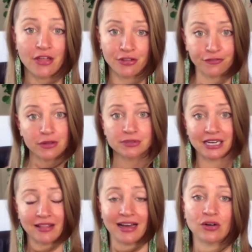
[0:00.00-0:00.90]
the flip side
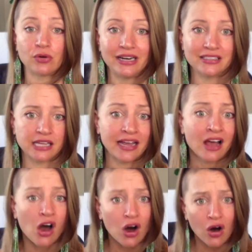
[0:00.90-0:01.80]
of that coin is like,
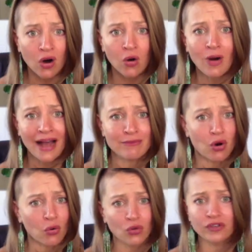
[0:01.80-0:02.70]
oh, I'm
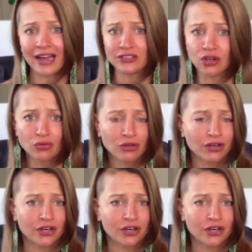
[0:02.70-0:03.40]
old, I don't look